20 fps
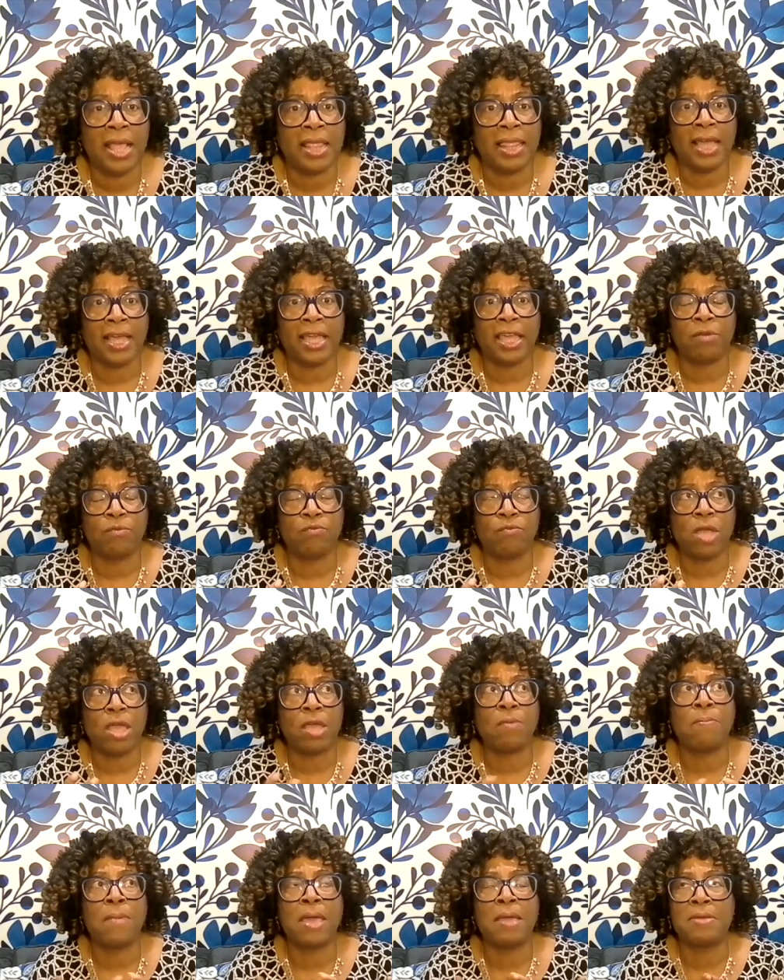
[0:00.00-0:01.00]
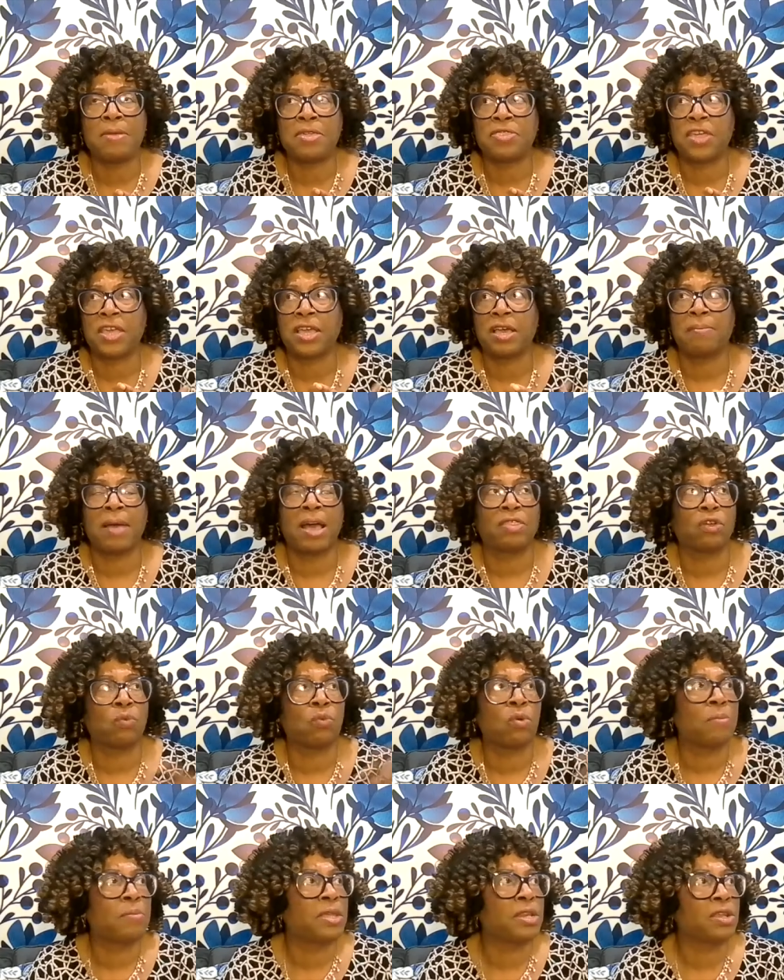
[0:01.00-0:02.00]
Like it, it made me think about the
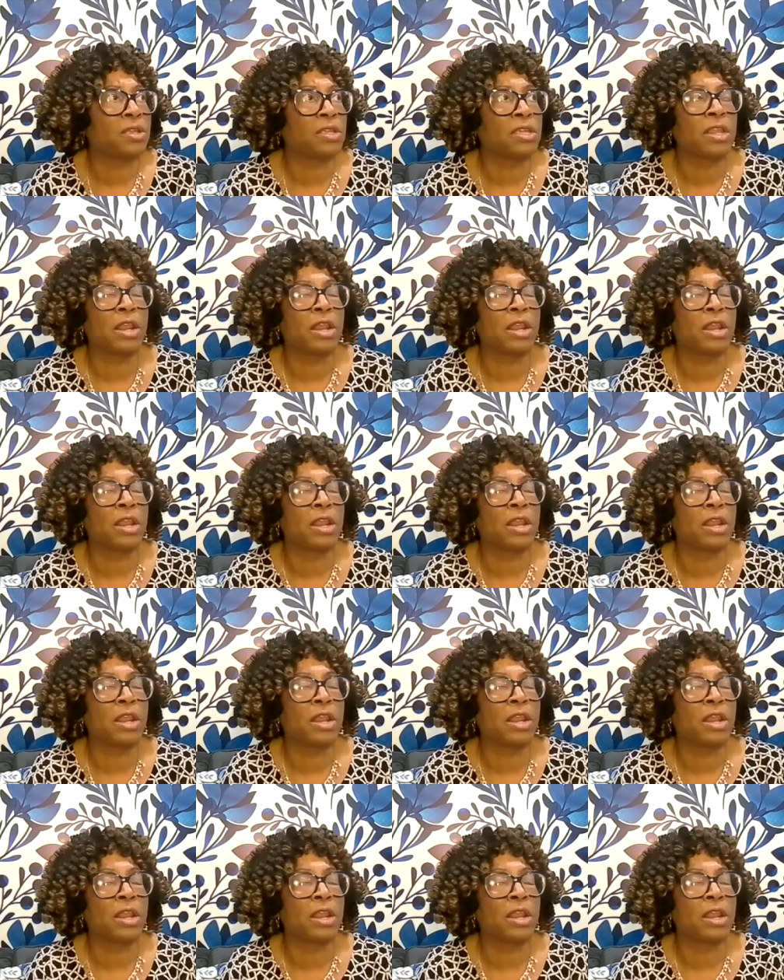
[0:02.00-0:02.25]
women,